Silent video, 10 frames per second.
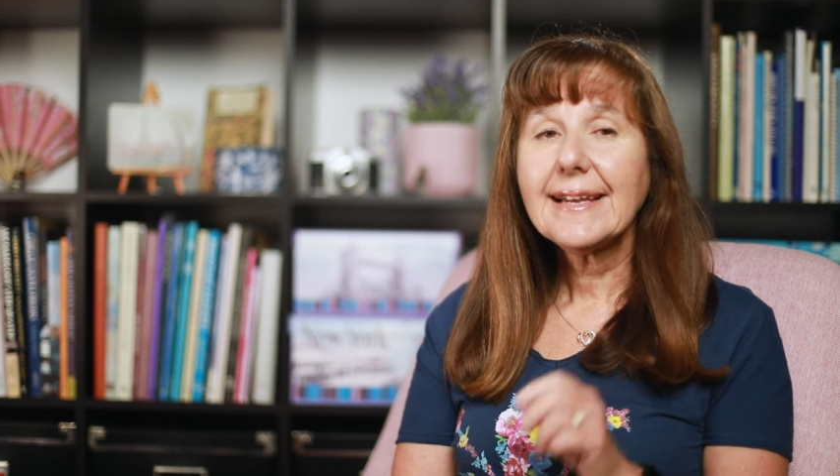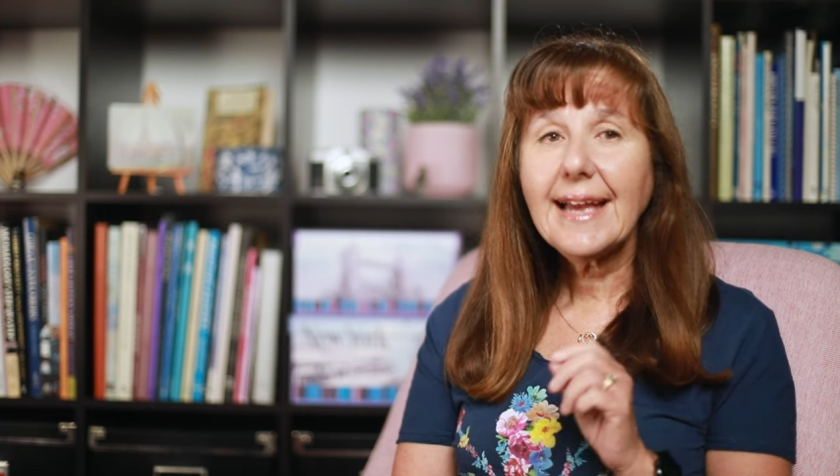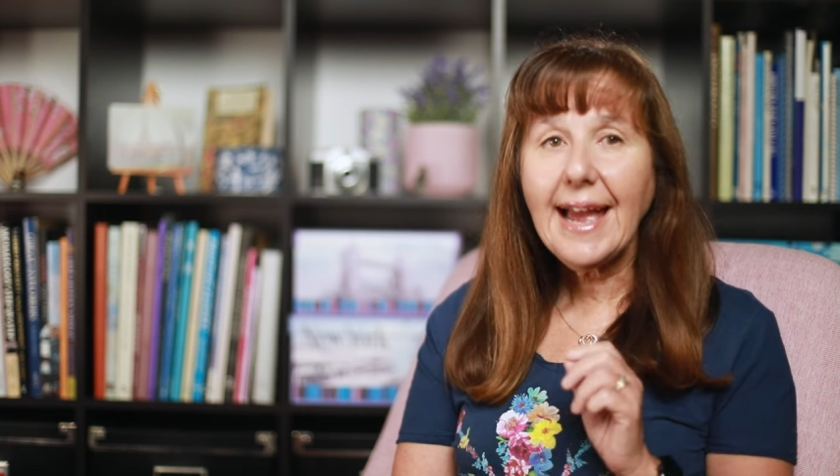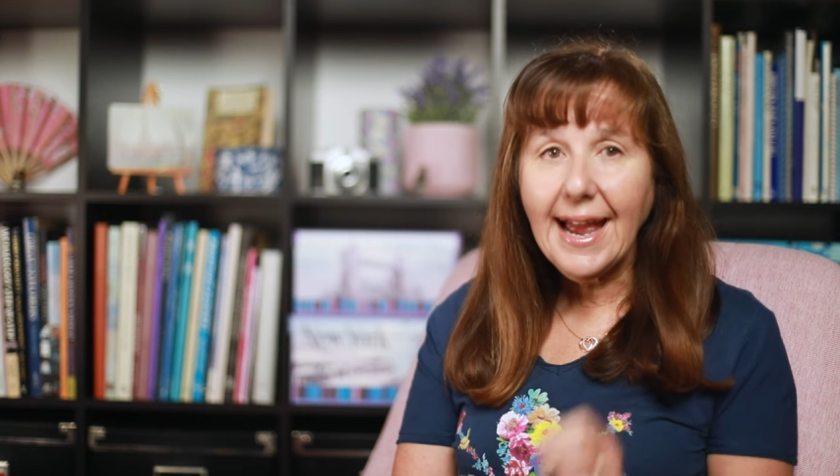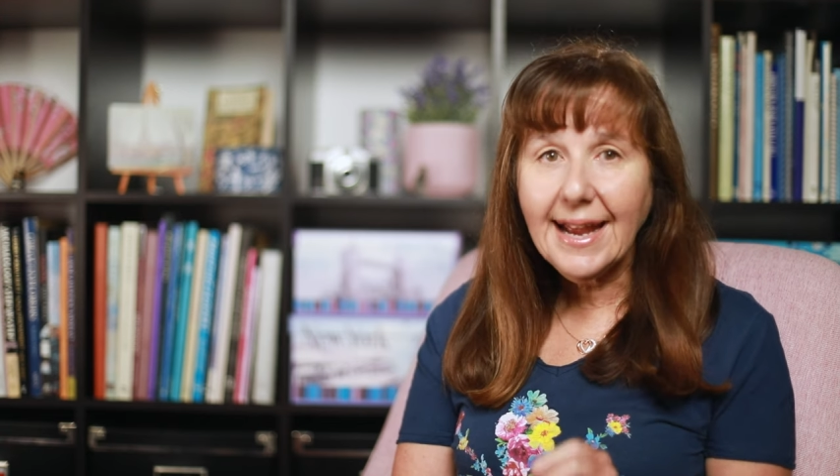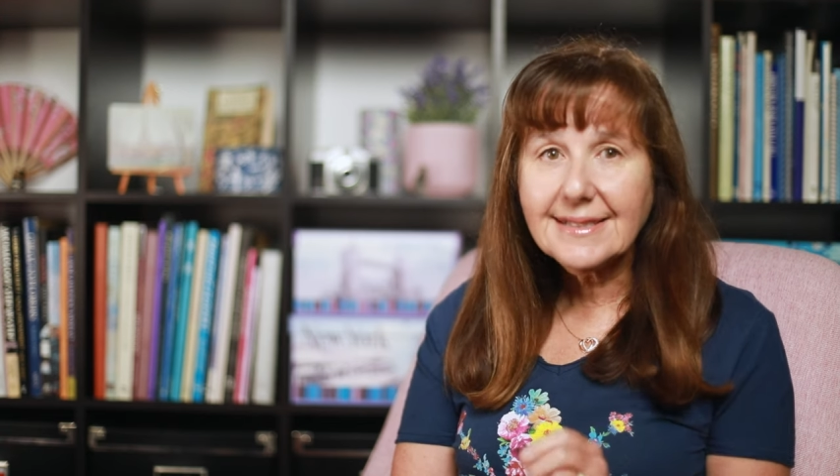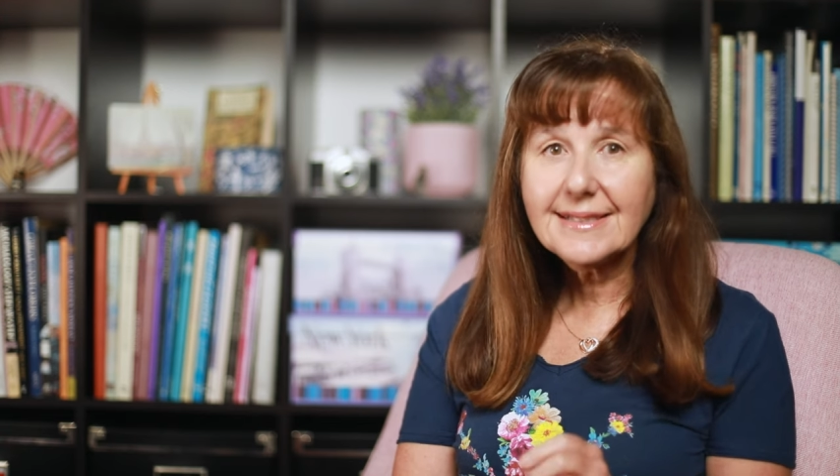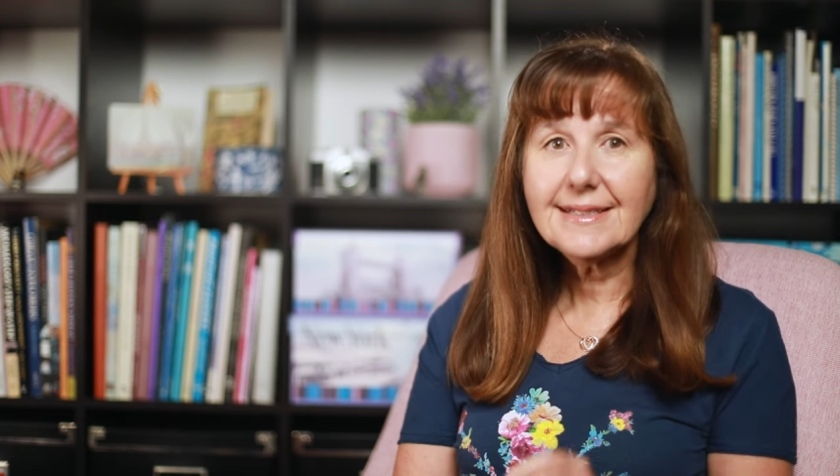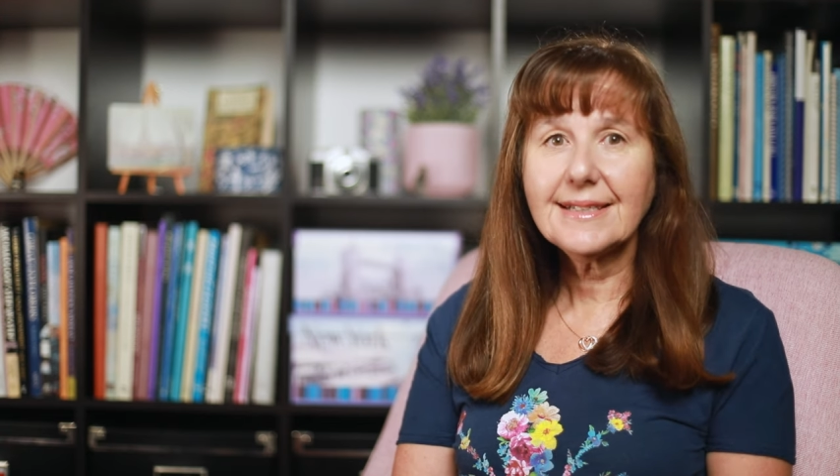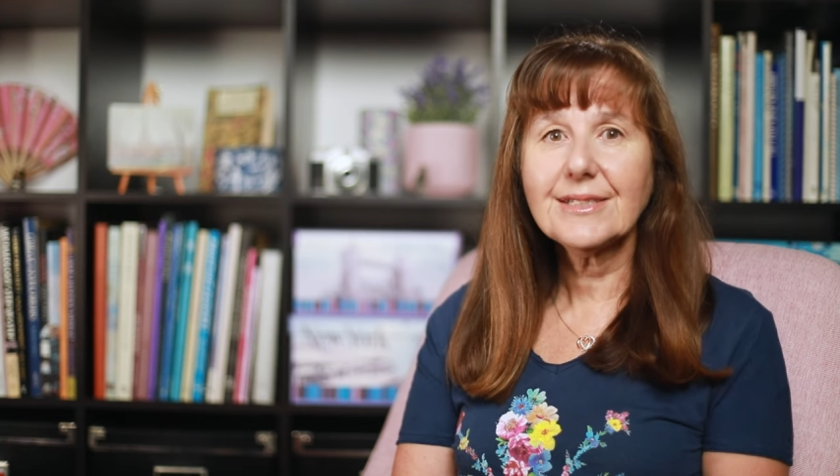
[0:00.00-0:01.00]

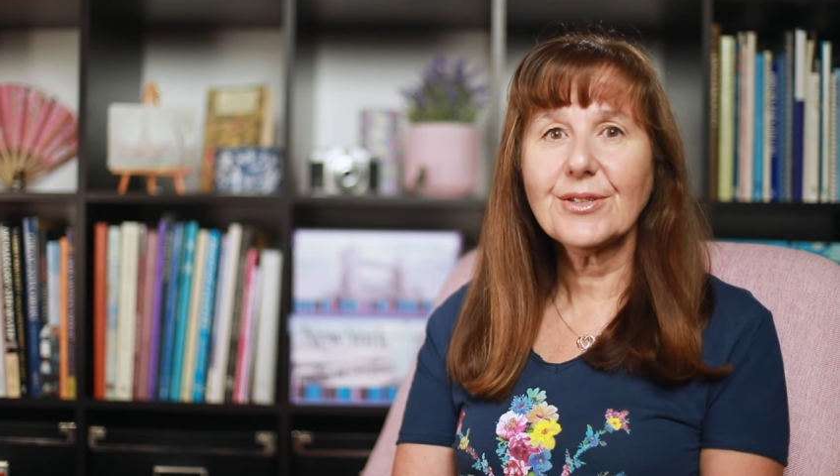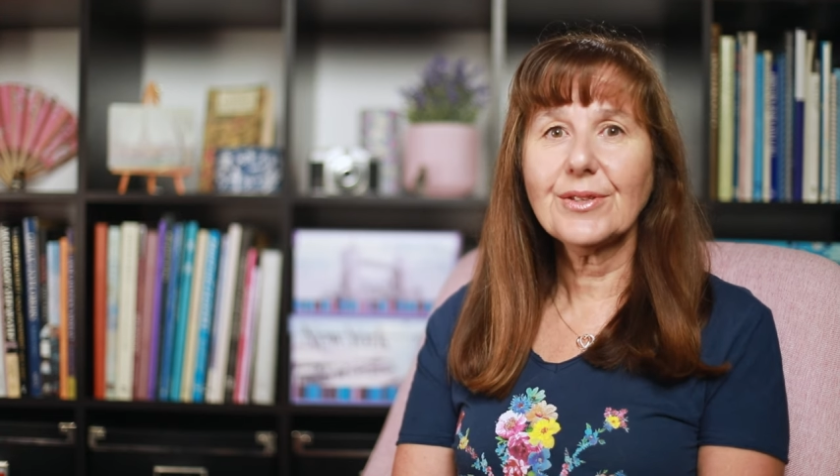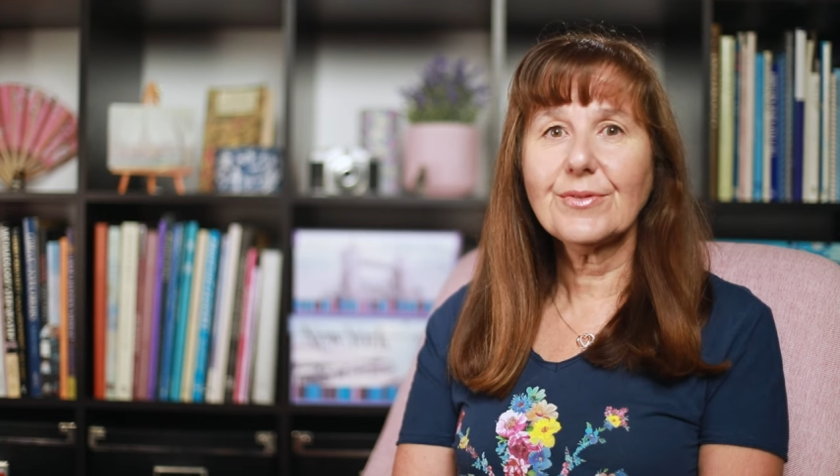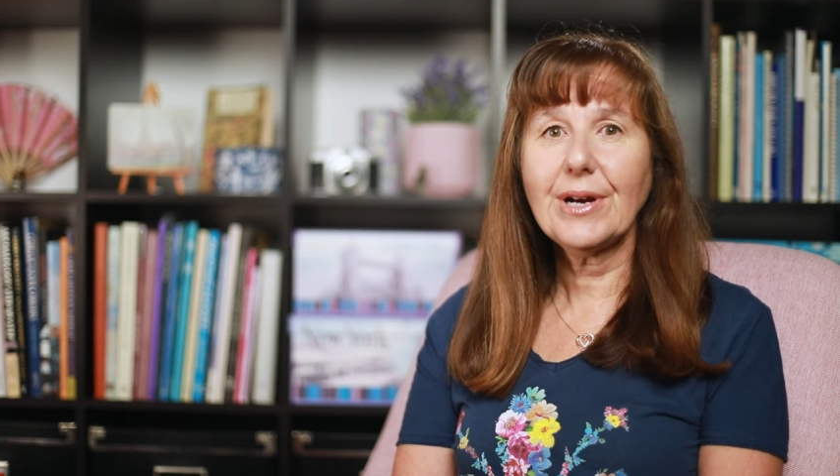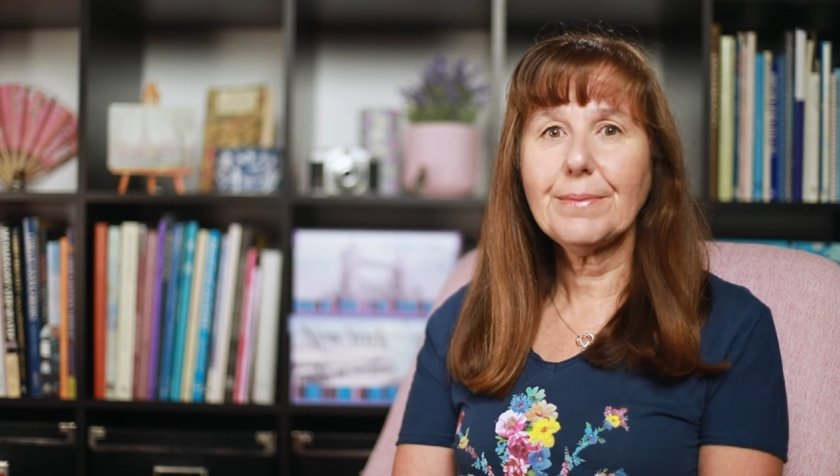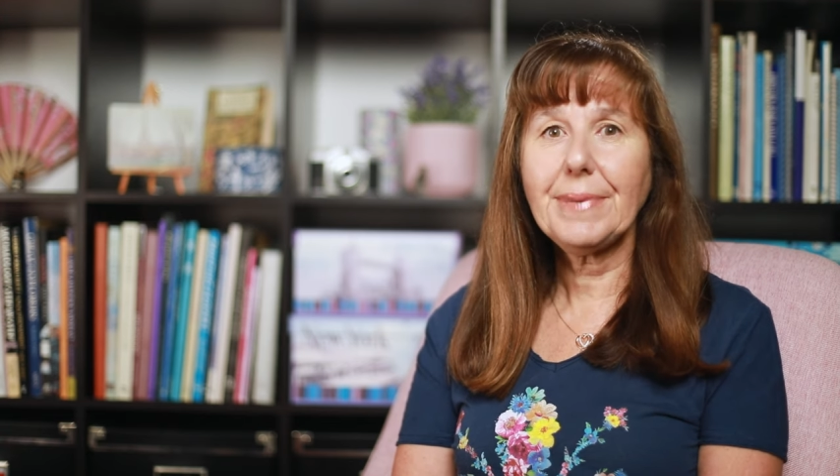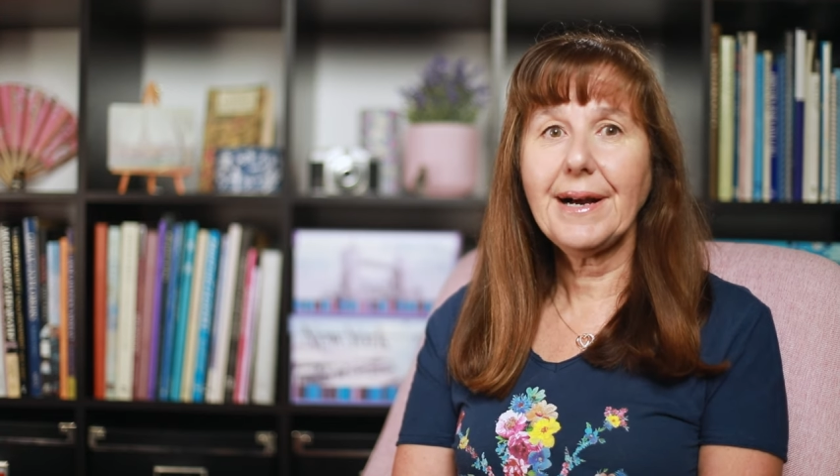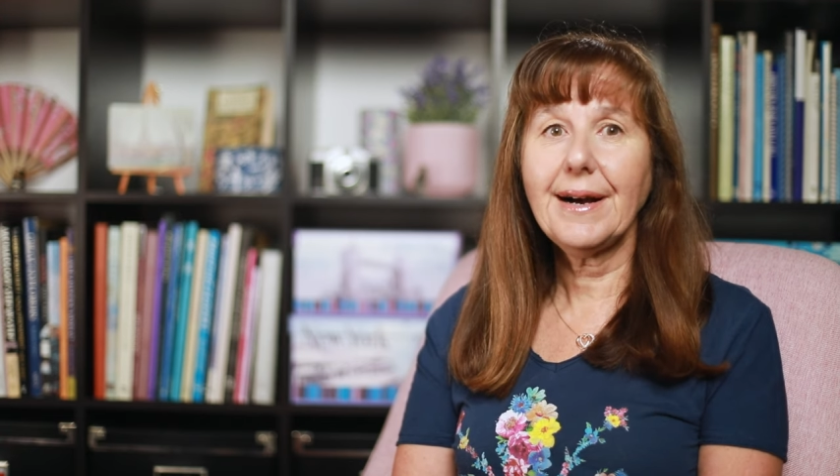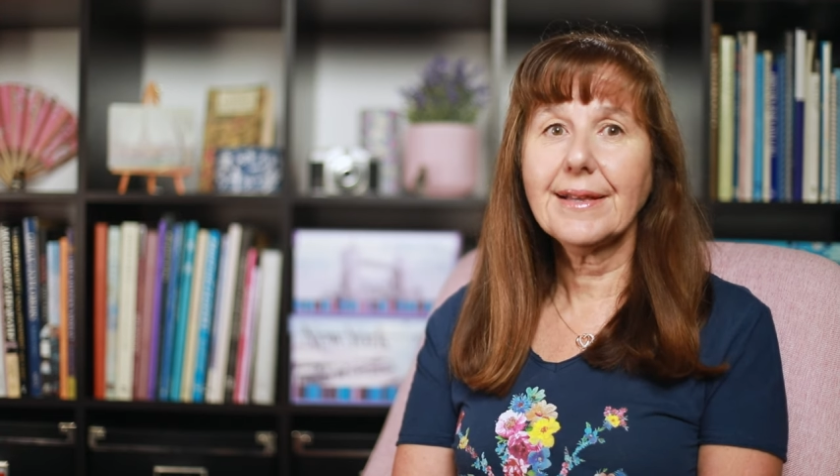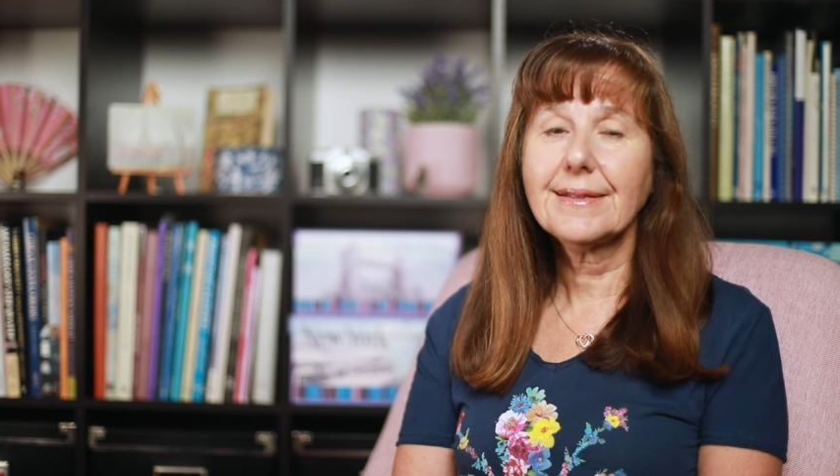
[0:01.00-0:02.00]
can set us on the right
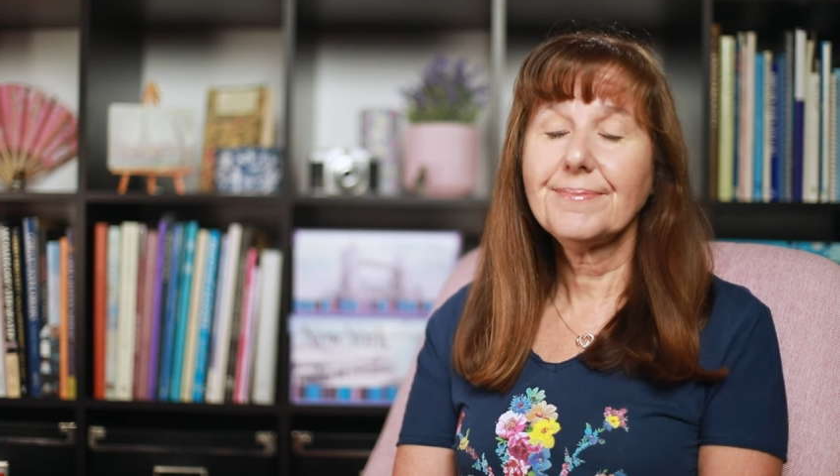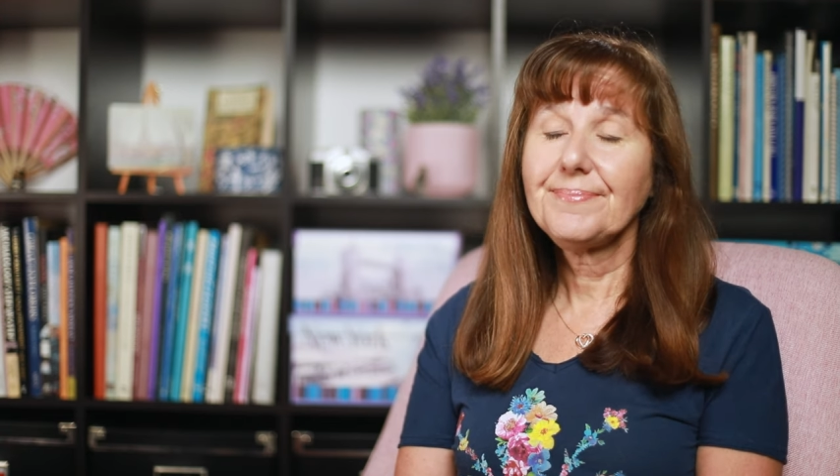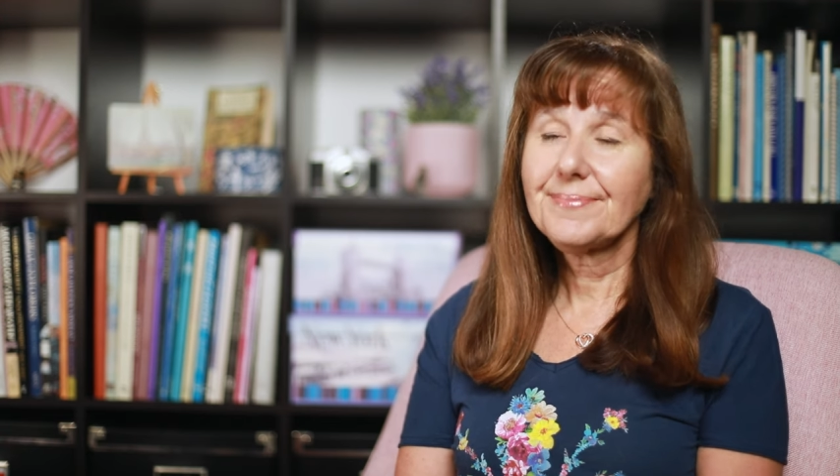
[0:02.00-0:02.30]
path,